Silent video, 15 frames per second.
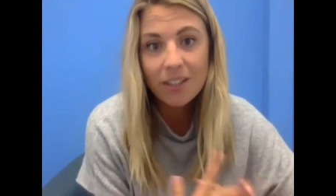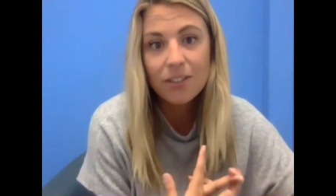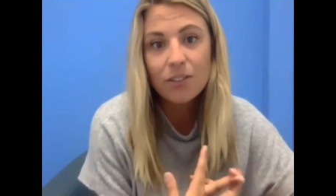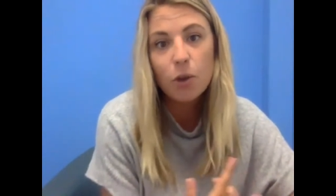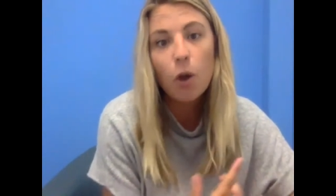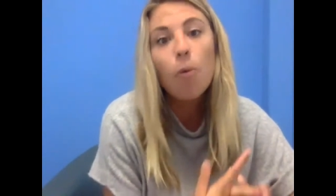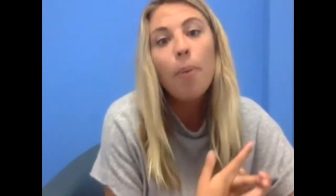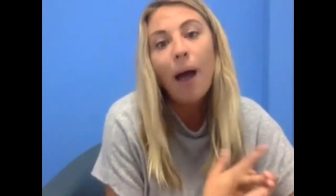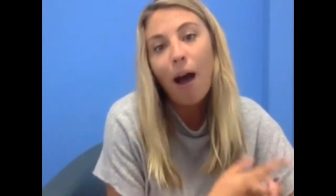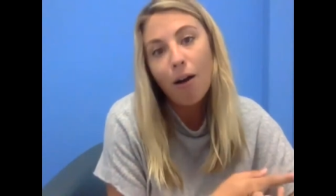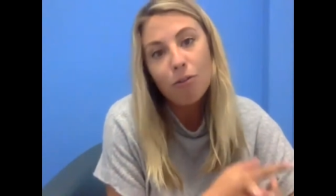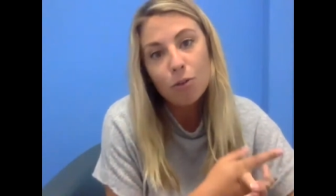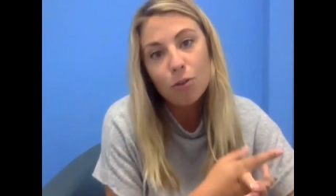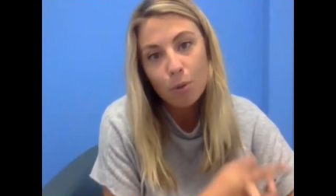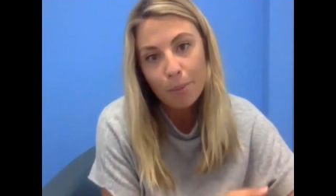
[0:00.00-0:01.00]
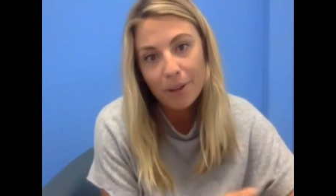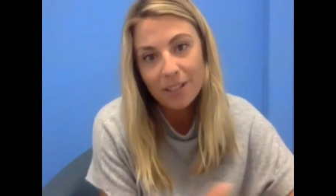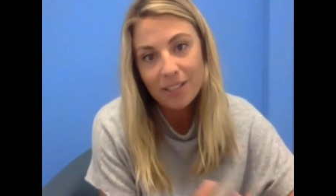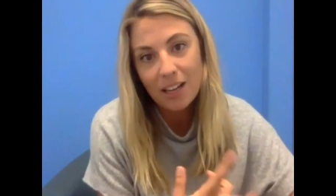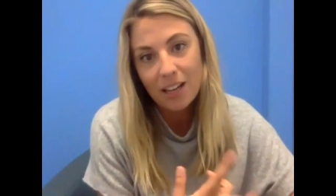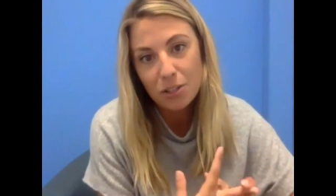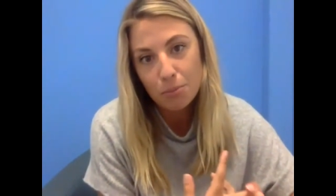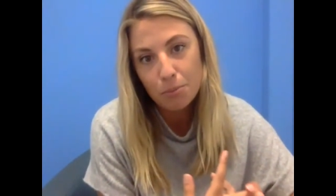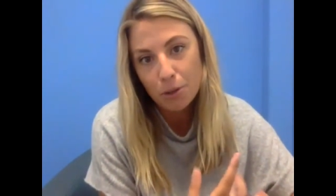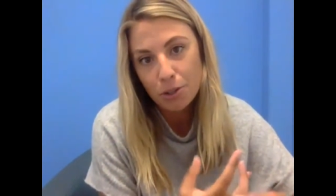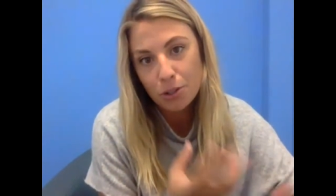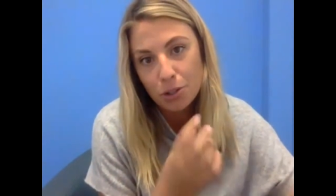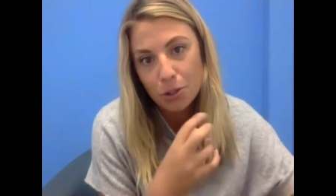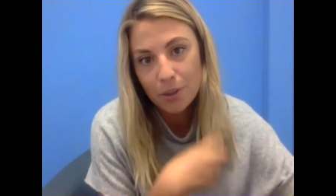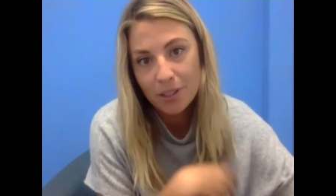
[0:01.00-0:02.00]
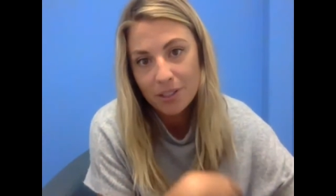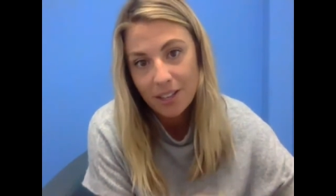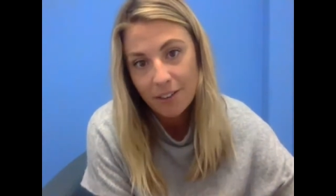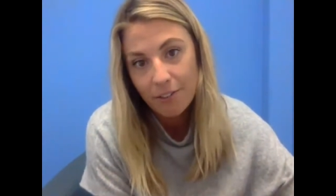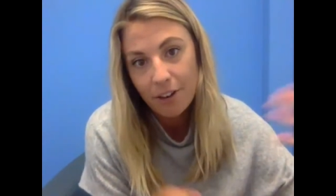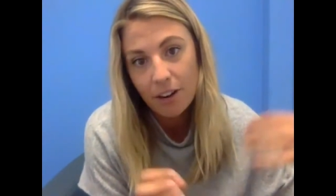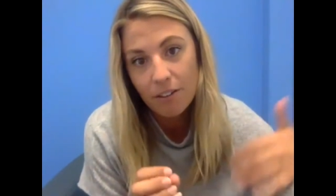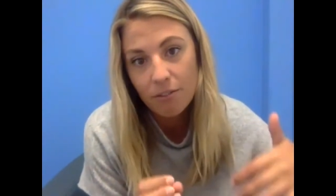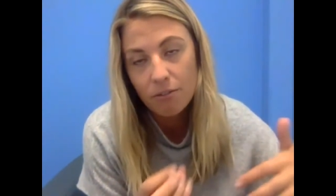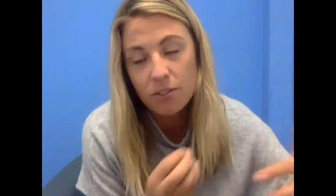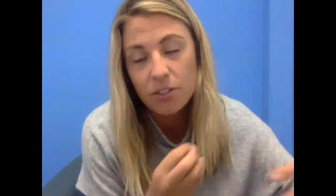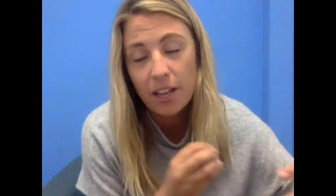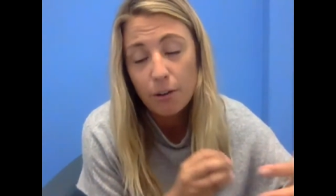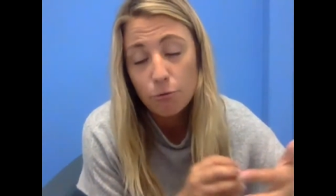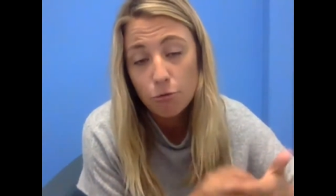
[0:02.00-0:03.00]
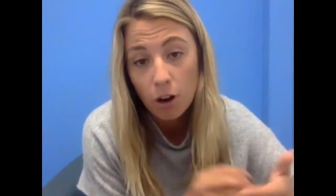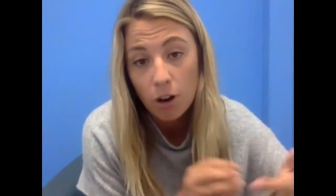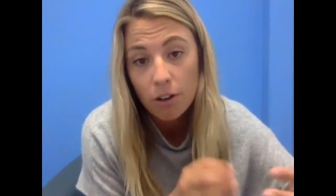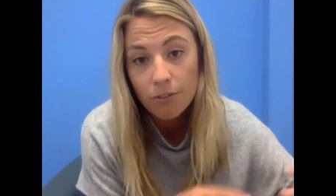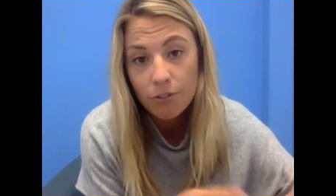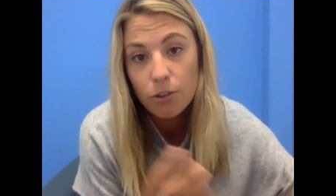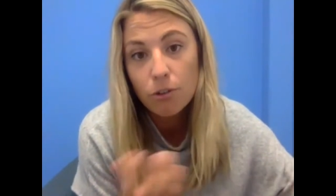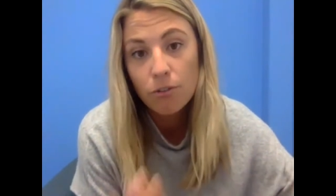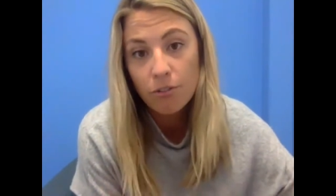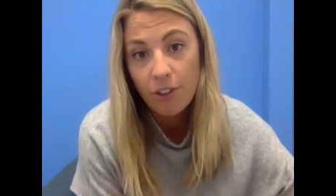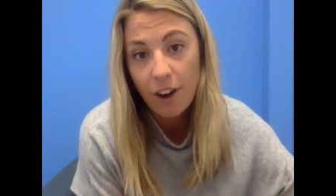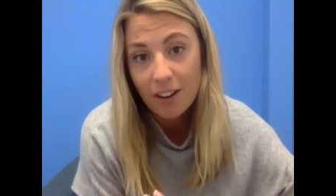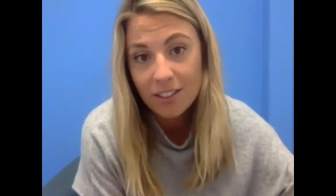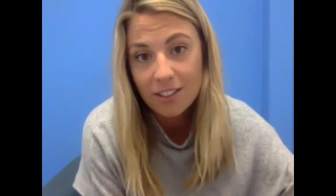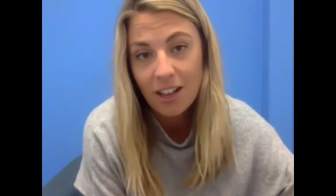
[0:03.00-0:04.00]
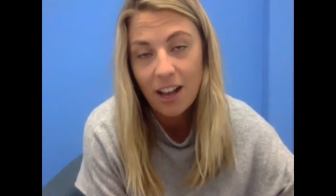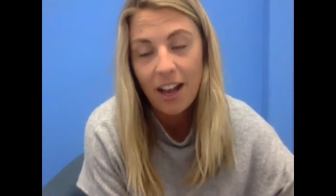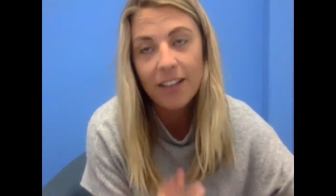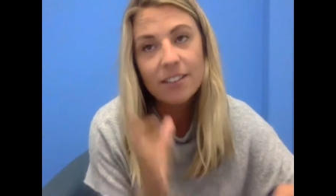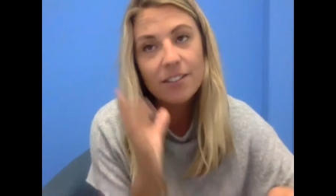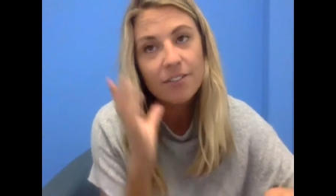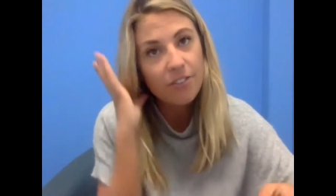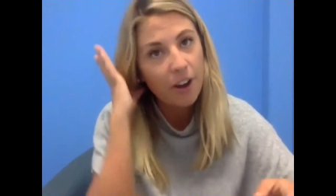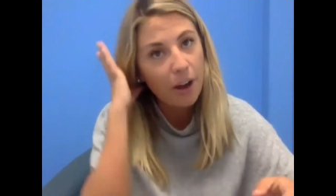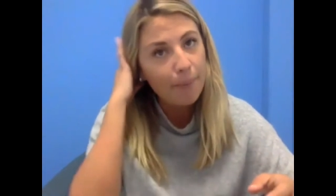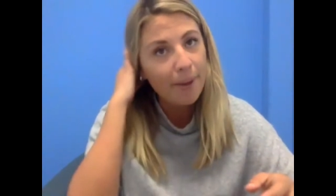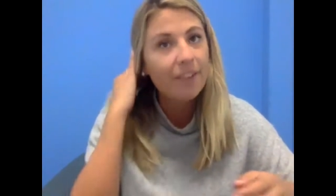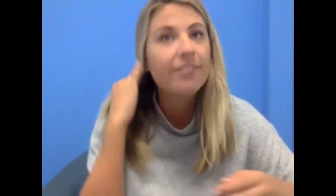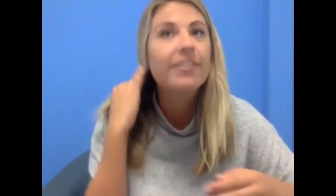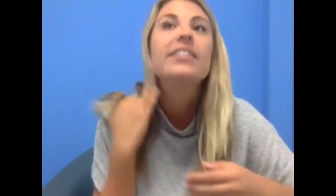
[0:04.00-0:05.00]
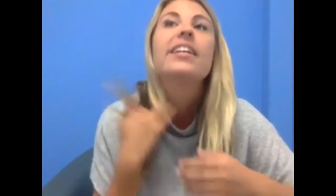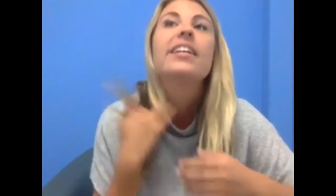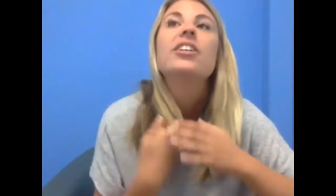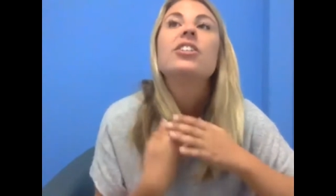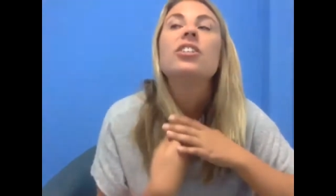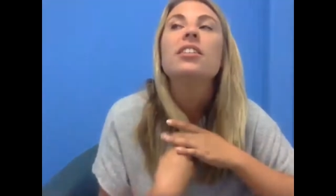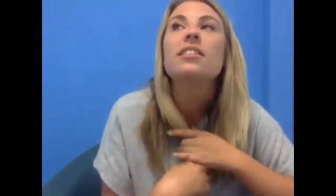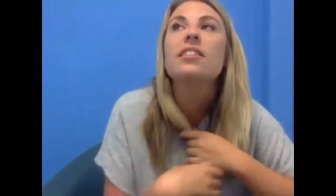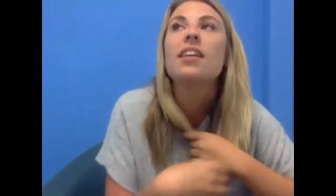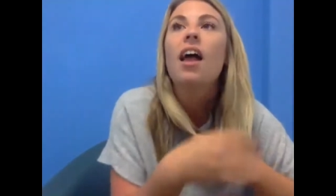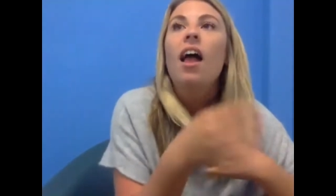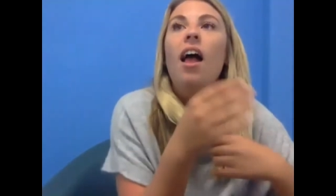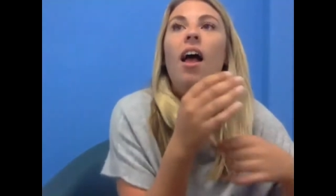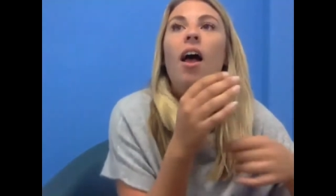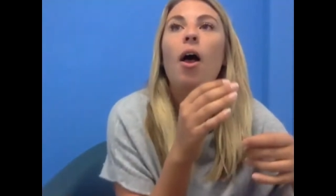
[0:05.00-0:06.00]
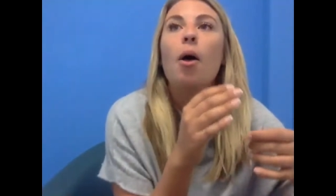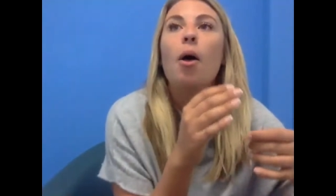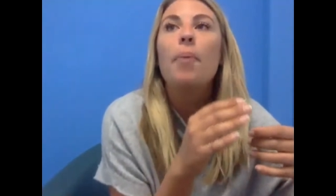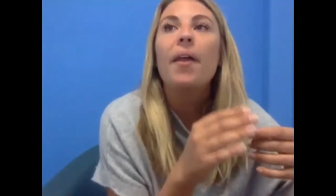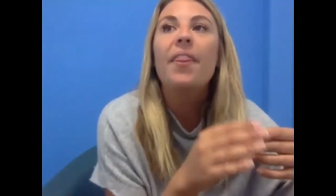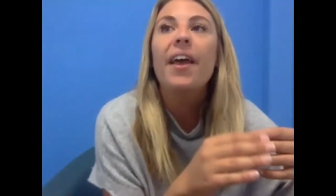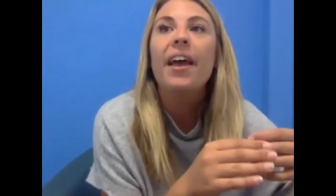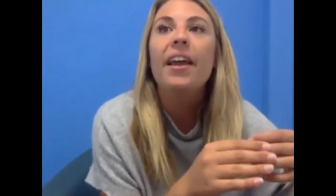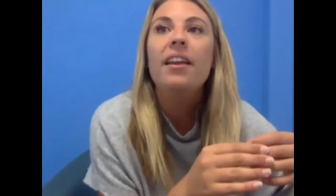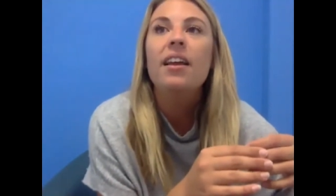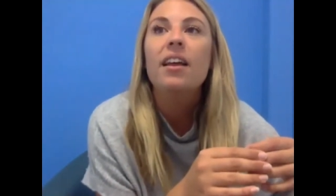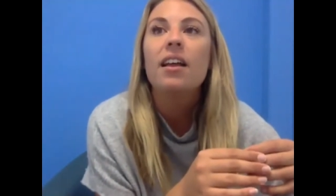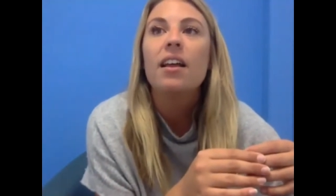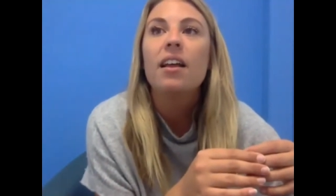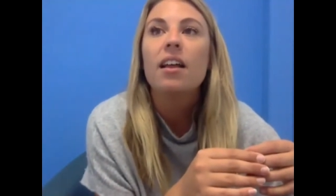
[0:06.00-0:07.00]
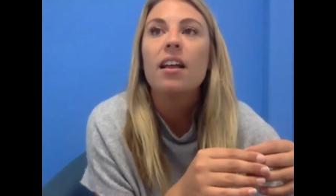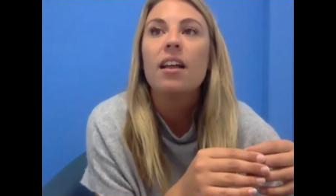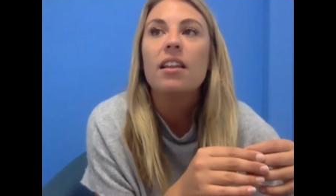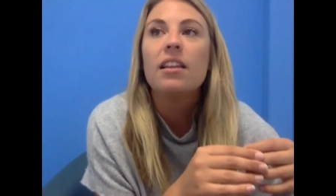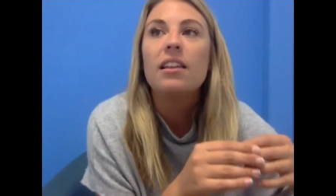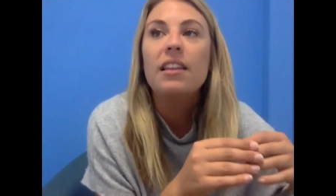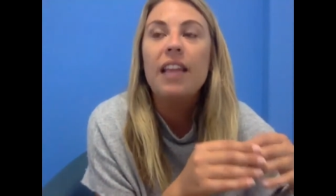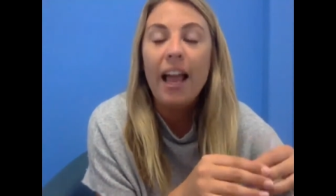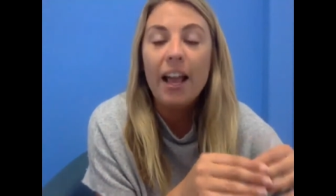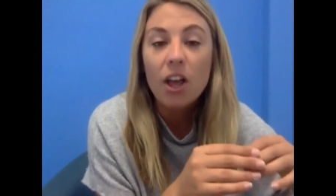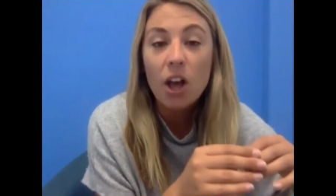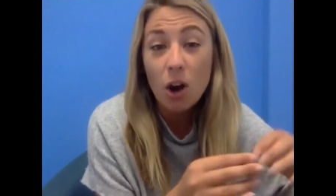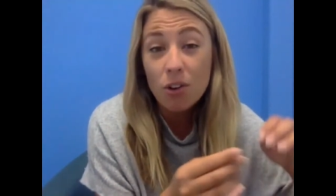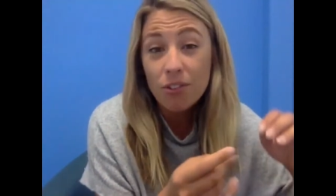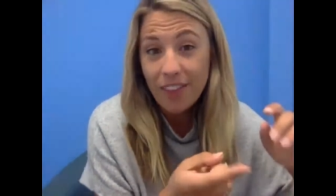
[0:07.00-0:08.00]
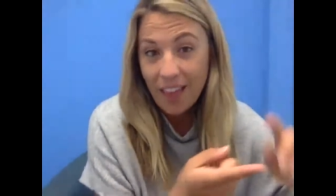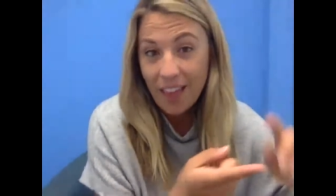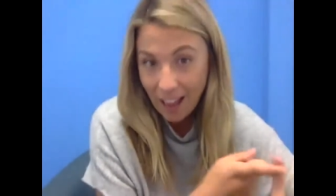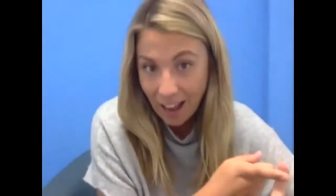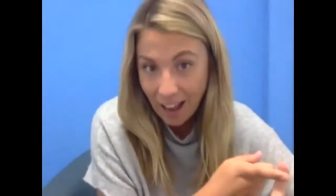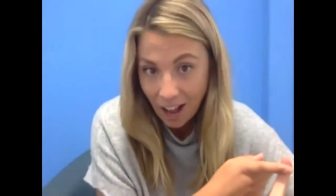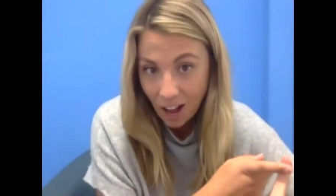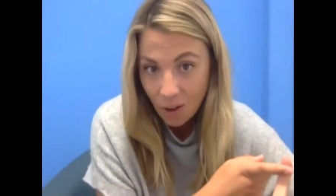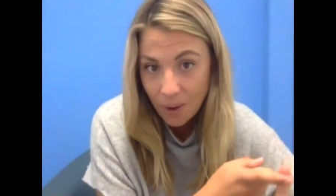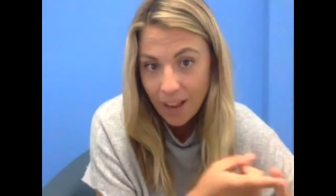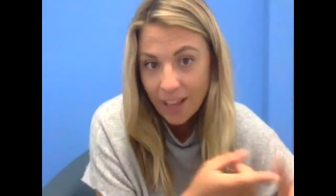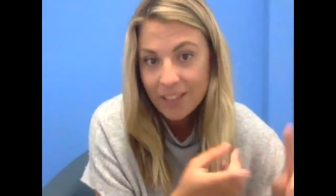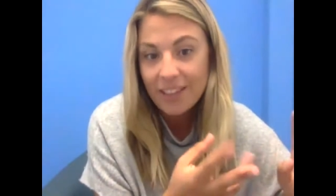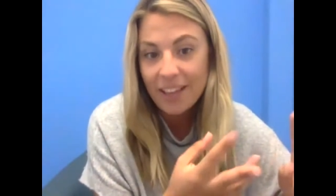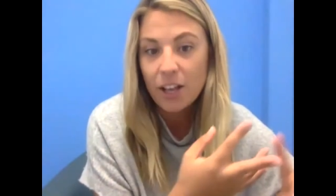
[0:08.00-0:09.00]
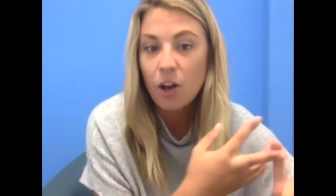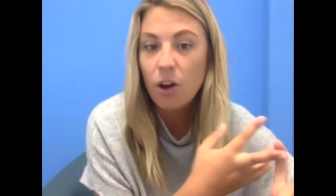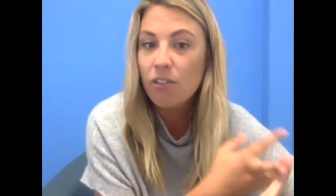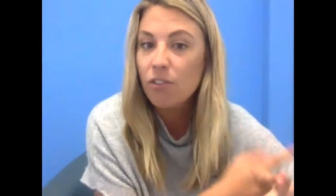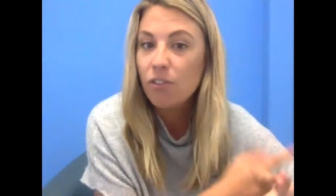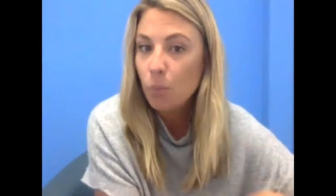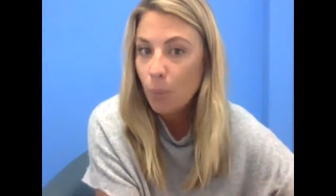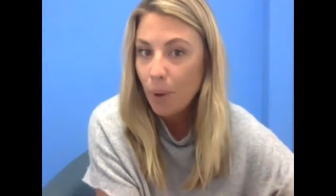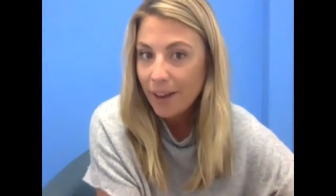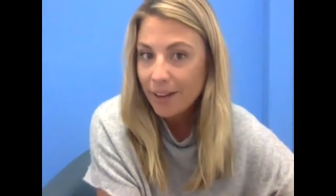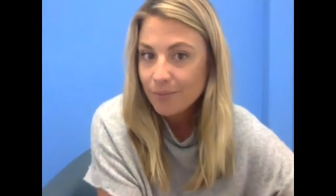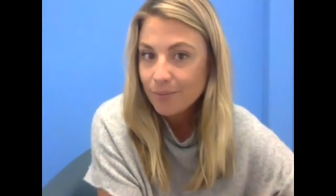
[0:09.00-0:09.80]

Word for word: It's so powerful when we attach emotion to it. It's like it's like rocket fuel for our desires, for our manifestations. But then let go of the how and let go of the when.